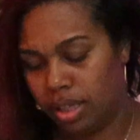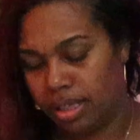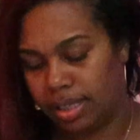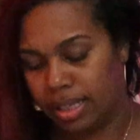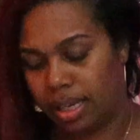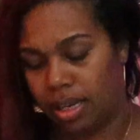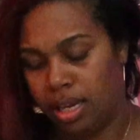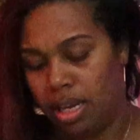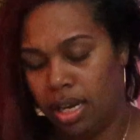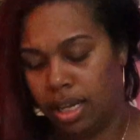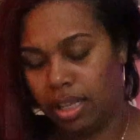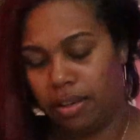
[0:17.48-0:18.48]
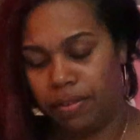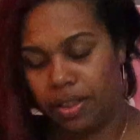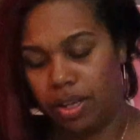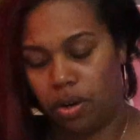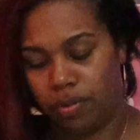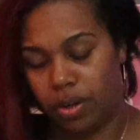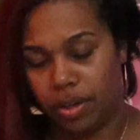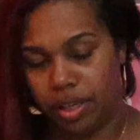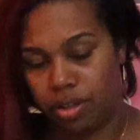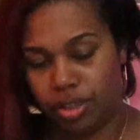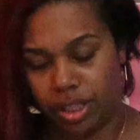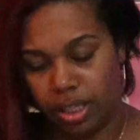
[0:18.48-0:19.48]
Let's see. Clarify the overall
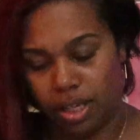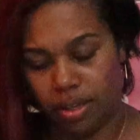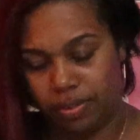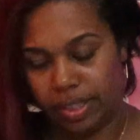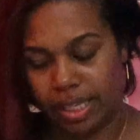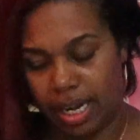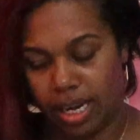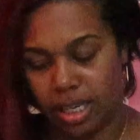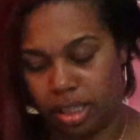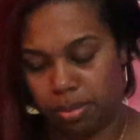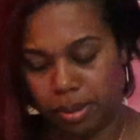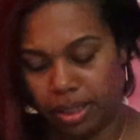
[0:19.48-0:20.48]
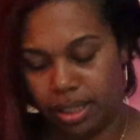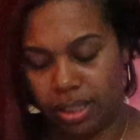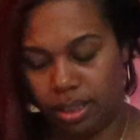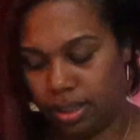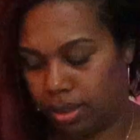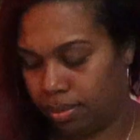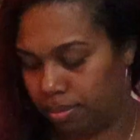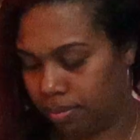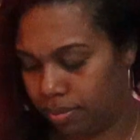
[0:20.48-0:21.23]
energy of Sag, please.